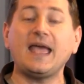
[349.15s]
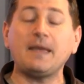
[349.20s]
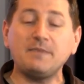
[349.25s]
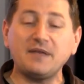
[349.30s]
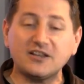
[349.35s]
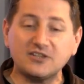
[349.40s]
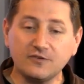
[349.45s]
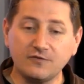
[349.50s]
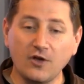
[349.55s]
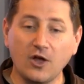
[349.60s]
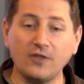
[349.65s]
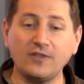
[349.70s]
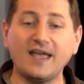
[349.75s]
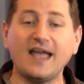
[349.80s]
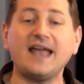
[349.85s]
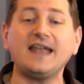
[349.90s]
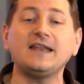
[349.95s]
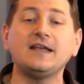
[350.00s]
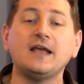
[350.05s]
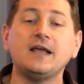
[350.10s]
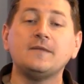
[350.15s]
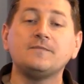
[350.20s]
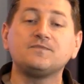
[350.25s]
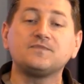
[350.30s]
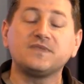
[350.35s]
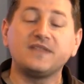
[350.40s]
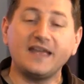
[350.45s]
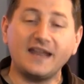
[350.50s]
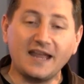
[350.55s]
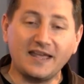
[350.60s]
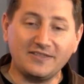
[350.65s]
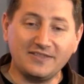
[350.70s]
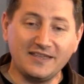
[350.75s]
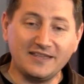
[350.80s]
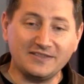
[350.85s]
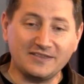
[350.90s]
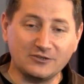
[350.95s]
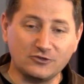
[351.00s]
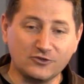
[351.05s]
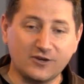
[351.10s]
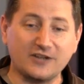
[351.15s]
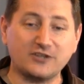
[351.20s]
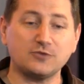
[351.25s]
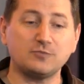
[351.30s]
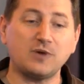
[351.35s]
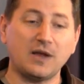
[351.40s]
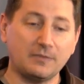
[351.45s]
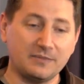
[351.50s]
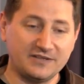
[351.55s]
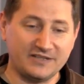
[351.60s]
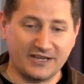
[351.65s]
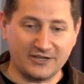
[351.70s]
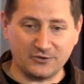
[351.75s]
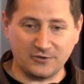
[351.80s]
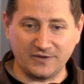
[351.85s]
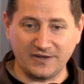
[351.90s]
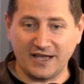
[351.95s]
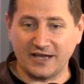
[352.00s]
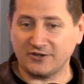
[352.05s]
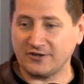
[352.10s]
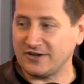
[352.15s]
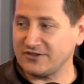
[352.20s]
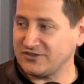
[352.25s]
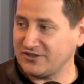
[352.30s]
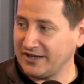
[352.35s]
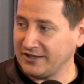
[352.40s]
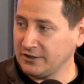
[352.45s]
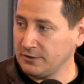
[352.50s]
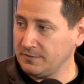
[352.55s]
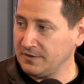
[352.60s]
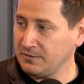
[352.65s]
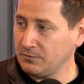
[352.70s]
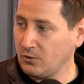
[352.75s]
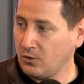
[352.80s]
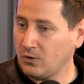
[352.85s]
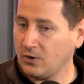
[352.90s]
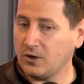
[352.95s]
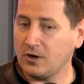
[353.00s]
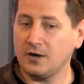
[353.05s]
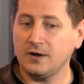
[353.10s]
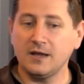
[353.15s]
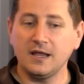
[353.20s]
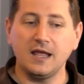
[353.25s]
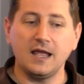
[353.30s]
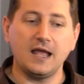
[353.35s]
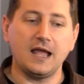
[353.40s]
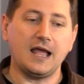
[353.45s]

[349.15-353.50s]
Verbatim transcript: And because of all that, then I think the director probably takes what the actor has to say a little bit more.